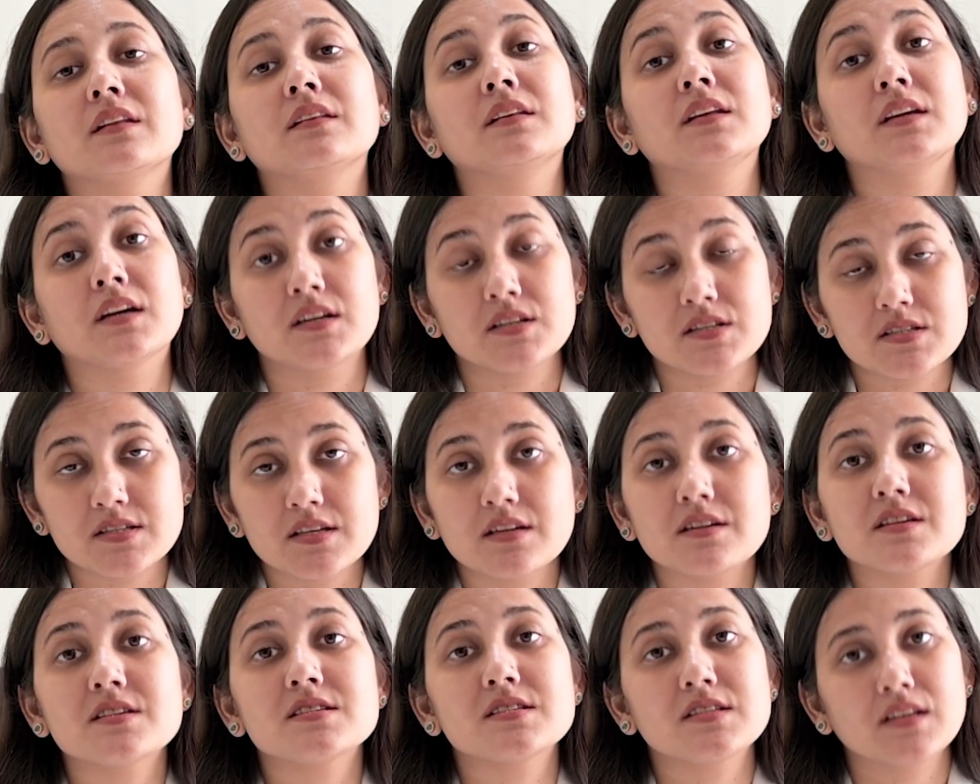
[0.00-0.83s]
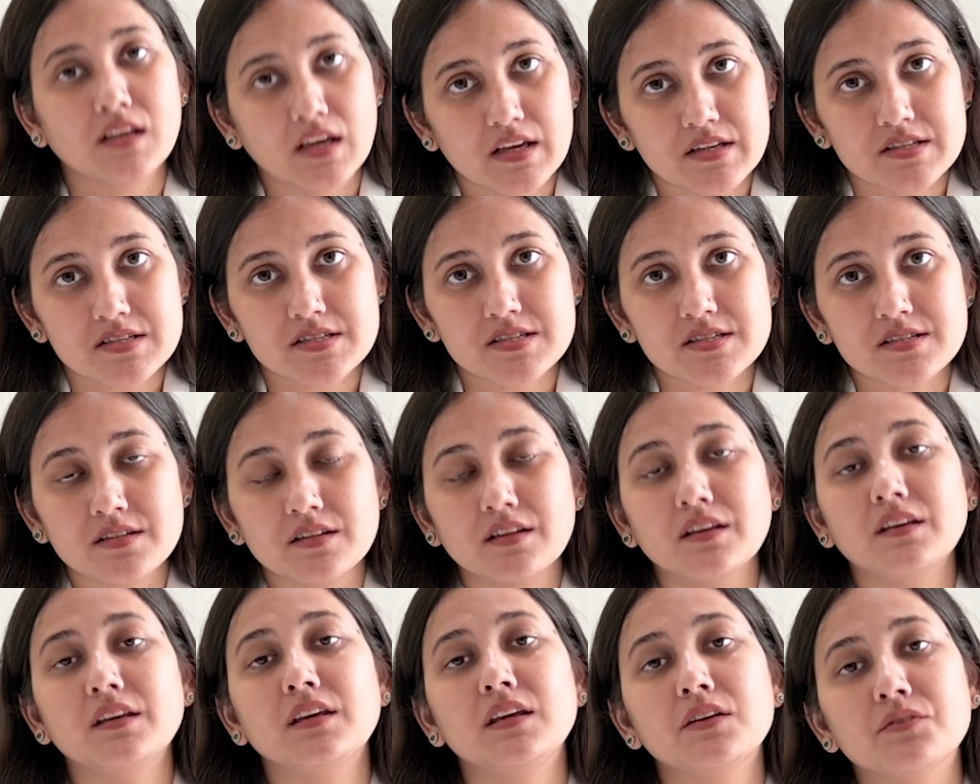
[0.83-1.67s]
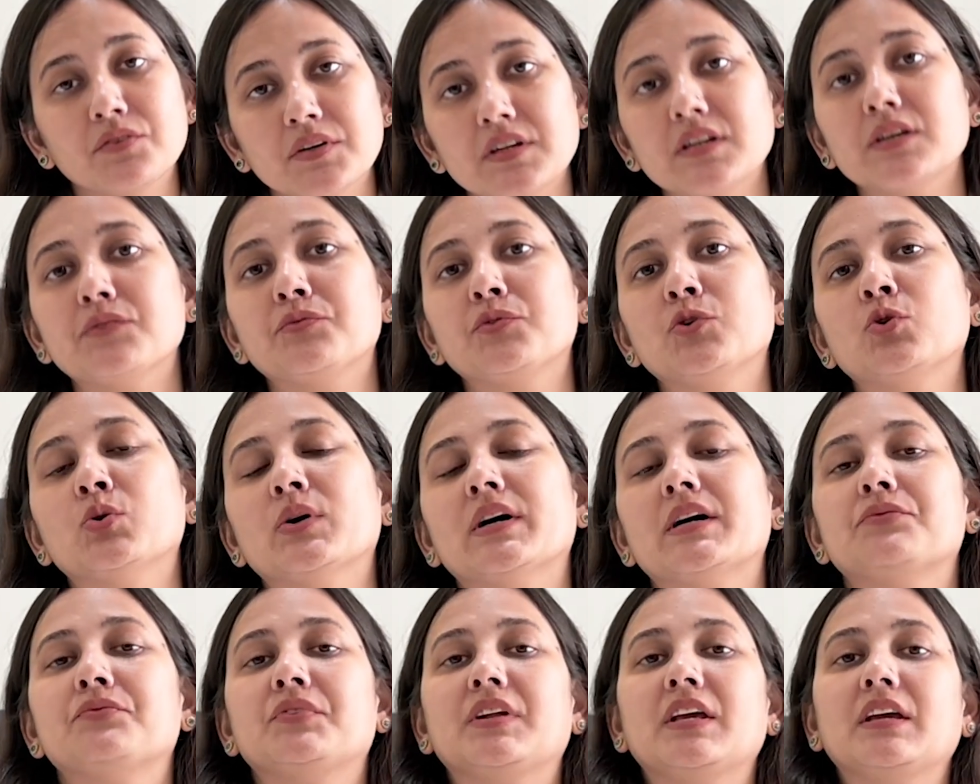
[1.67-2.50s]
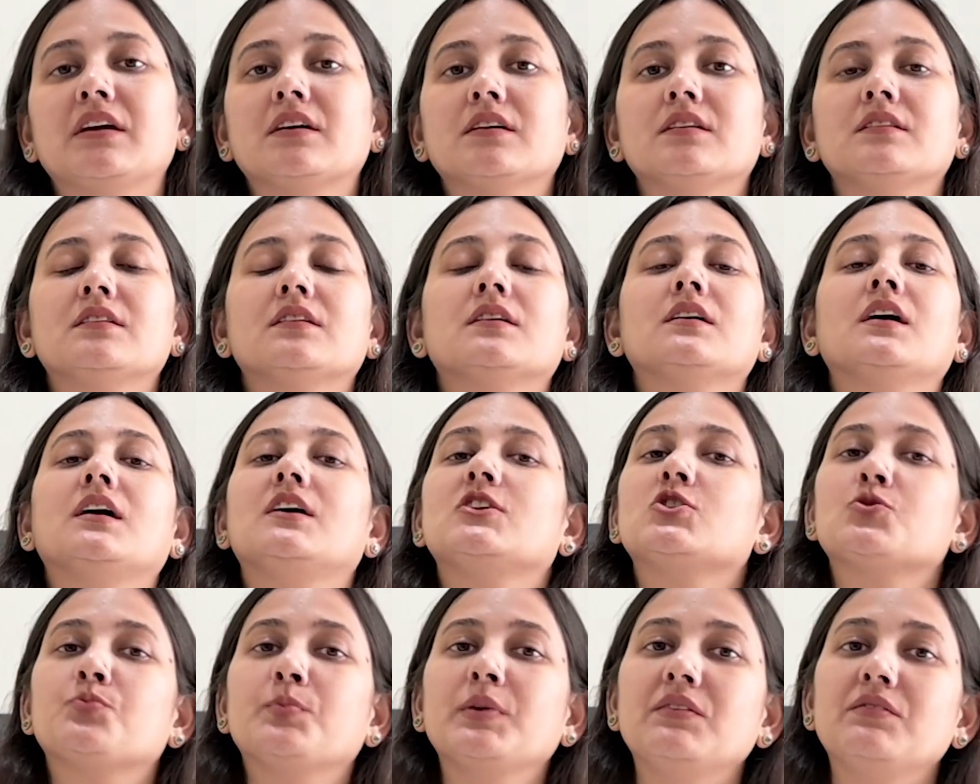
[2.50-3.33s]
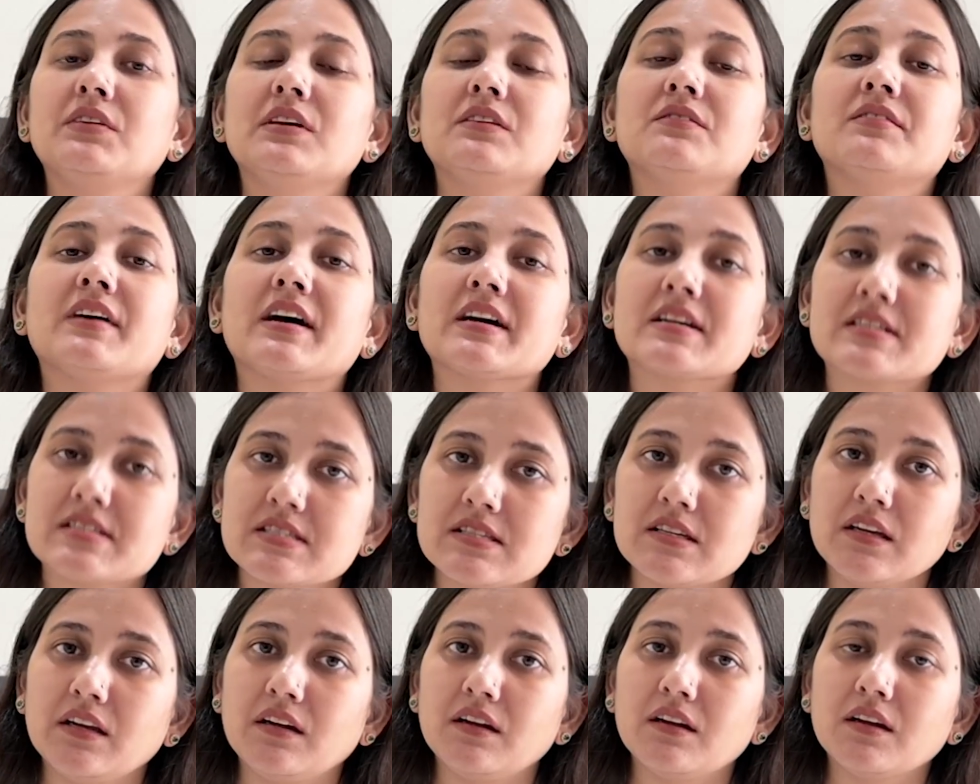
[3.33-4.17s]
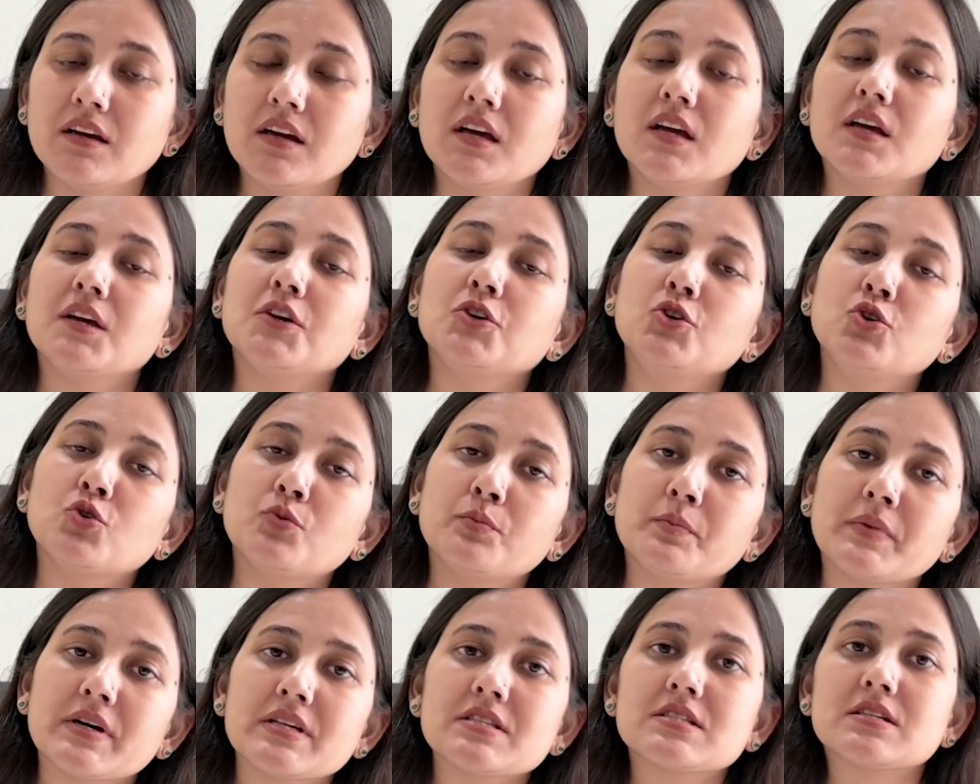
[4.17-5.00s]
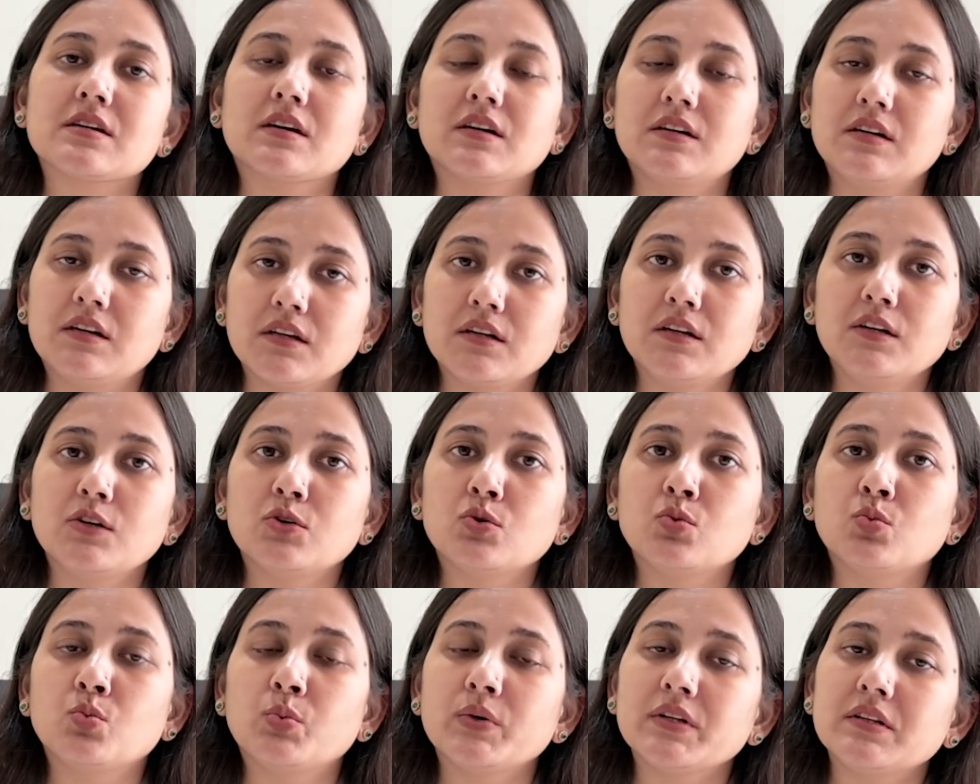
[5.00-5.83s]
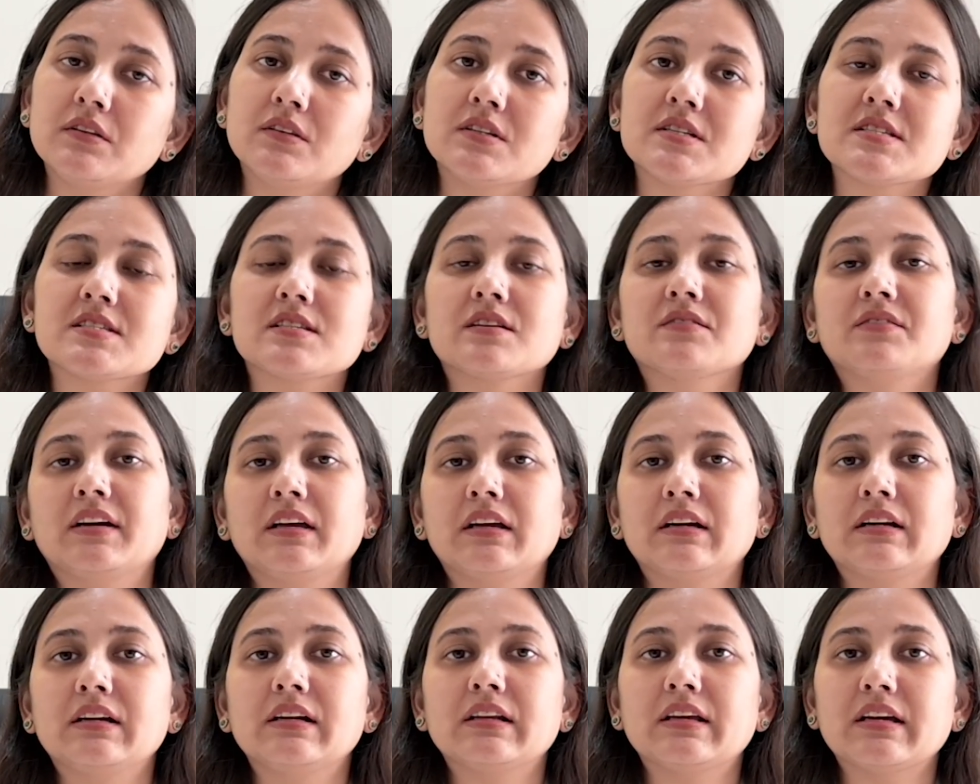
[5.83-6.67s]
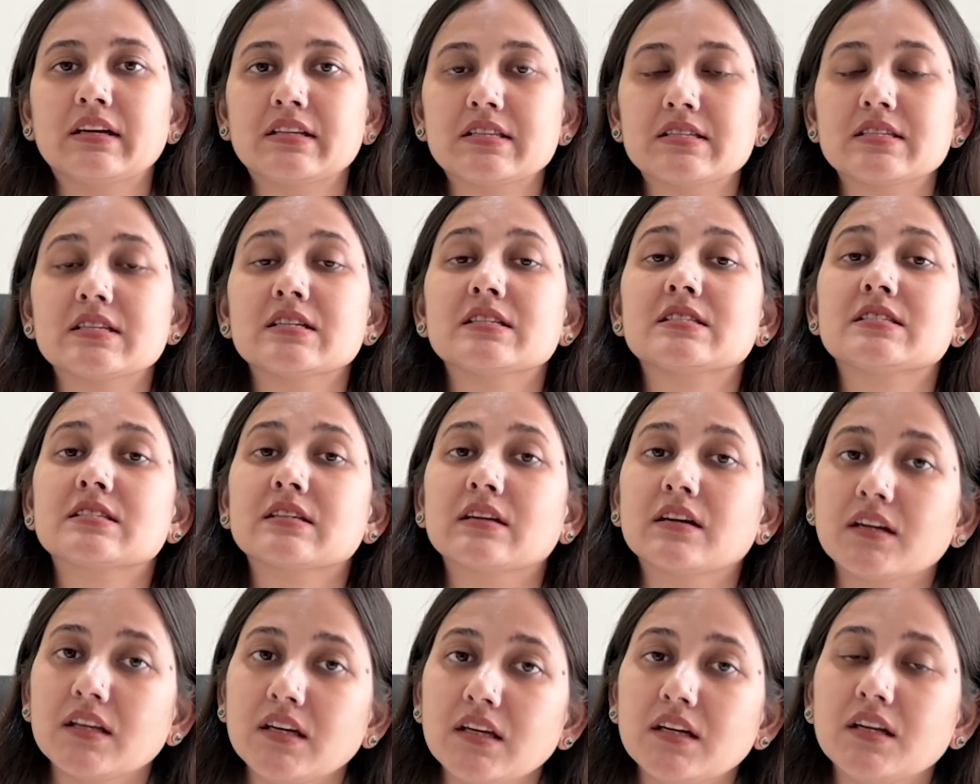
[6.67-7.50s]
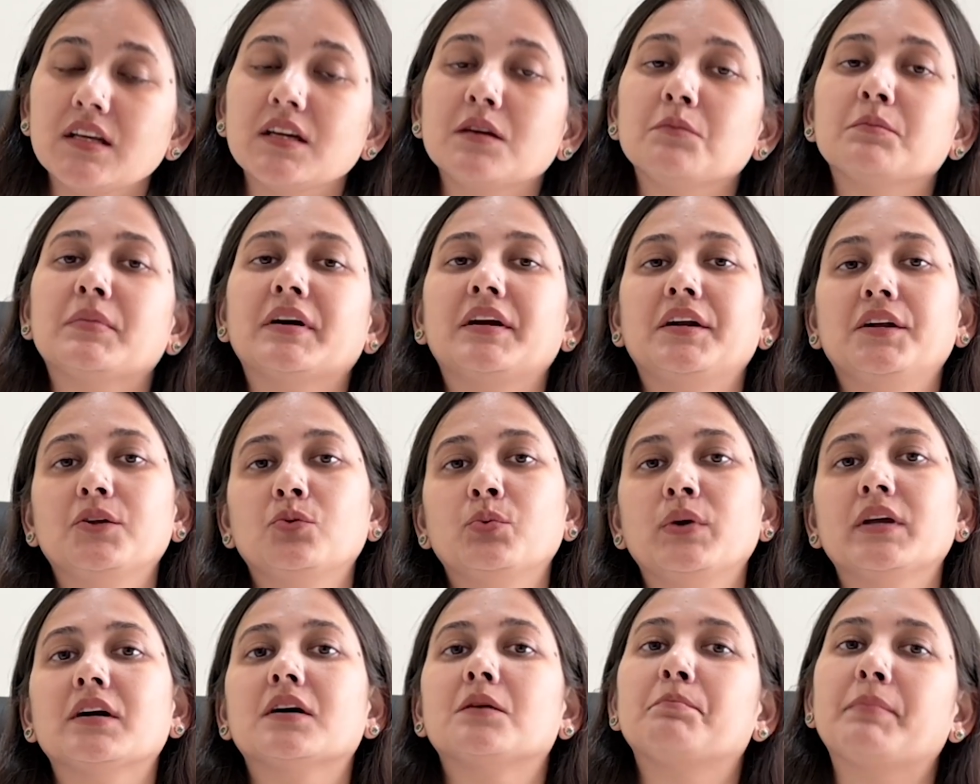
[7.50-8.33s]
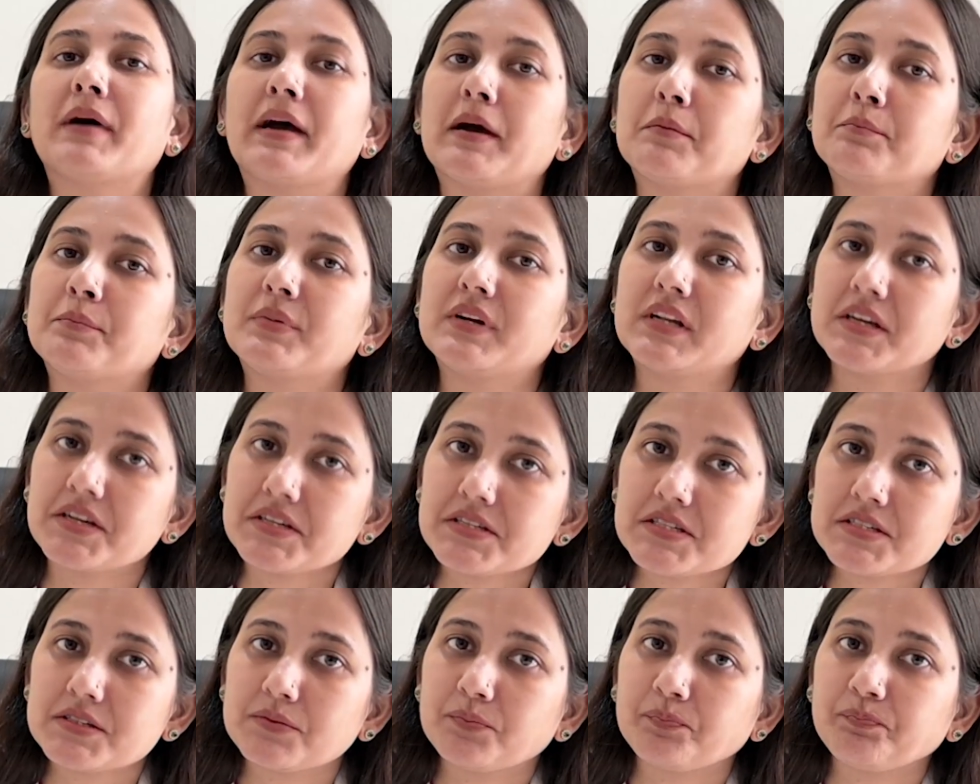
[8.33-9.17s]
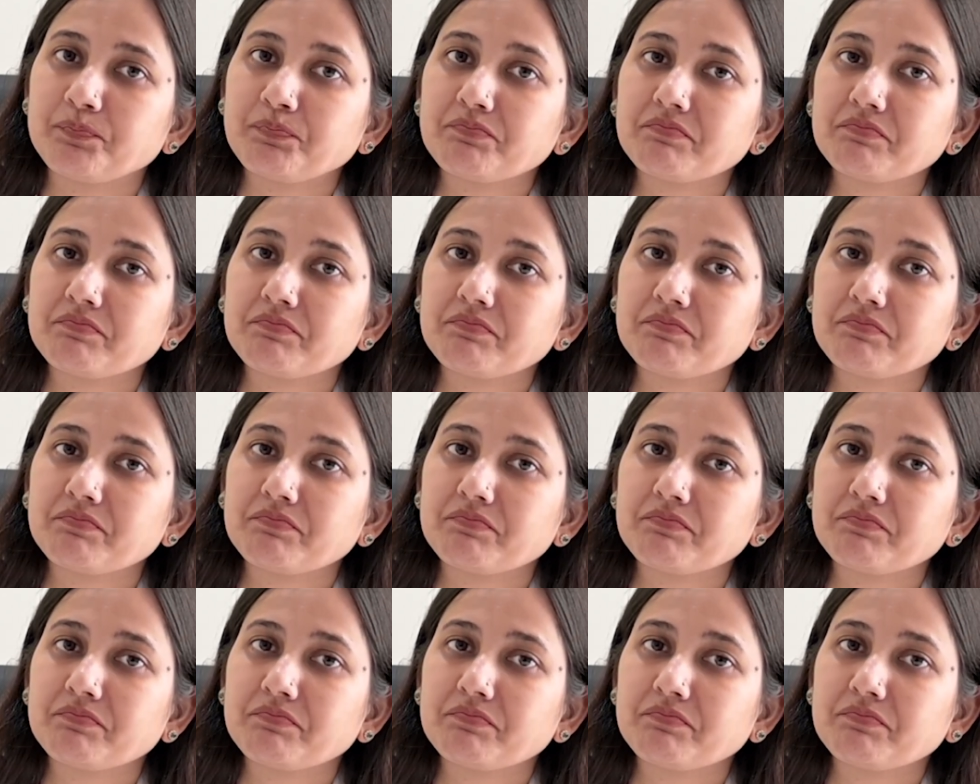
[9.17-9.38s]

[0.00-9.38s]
The answer is yes. Even if you have taken the HPV vaccine, you must continue with the cervical cancer screening by doing a pap test